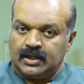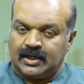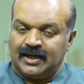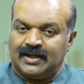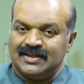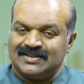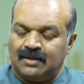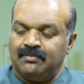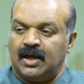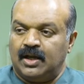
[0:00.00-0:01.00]
treating
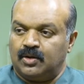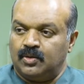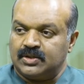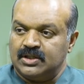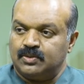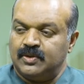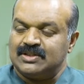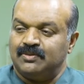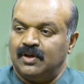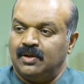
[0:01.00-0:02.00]
some malocclusions,
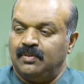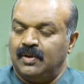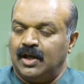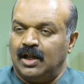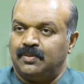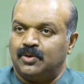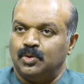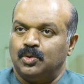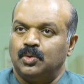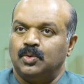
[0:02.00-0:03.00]
which will help
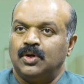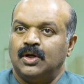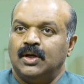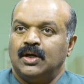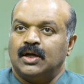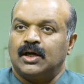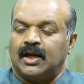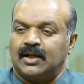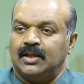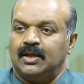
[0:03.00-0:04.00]
to
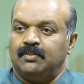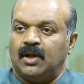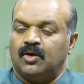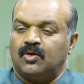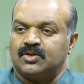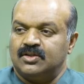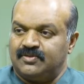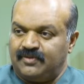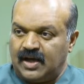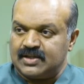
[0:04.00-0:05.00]
correct the
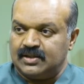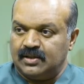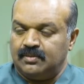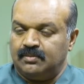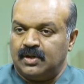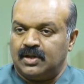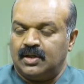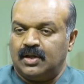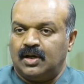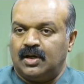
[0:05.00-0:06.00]
malocclusions faster.
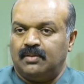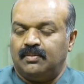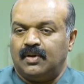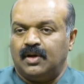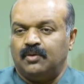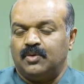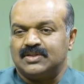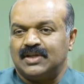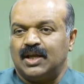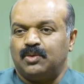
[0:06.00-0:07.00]
But I would
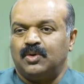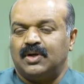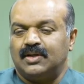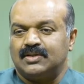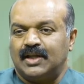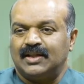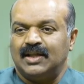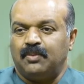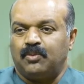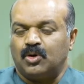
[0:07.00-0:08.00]
say it would take
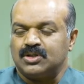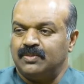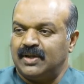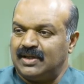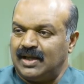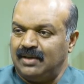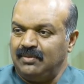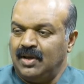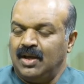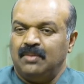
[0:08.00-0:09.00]
the approximate
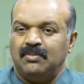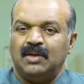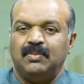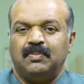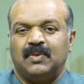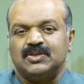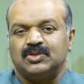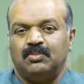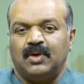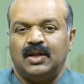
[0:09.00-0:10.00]
time, maybe
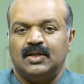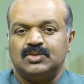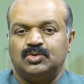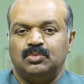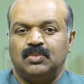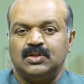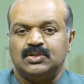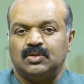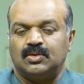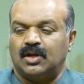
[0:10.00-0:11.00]
plus or minus 2
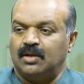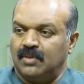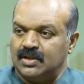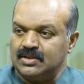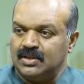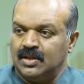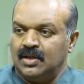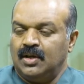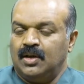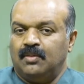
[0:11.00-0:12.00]
months or 3 months.
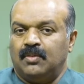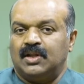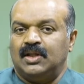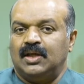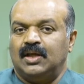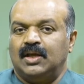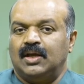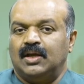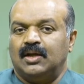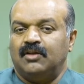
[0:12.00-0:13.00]
But
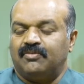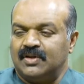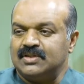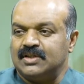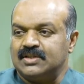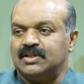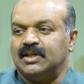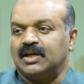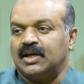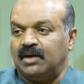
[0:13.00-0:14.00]
the difference is
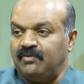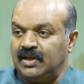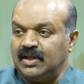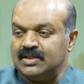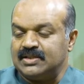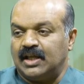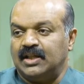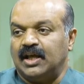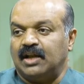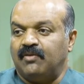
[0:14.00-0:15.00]
the convenience
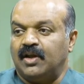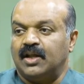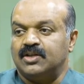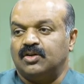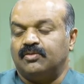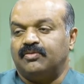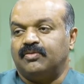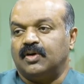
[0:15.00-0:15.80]
and the advantage of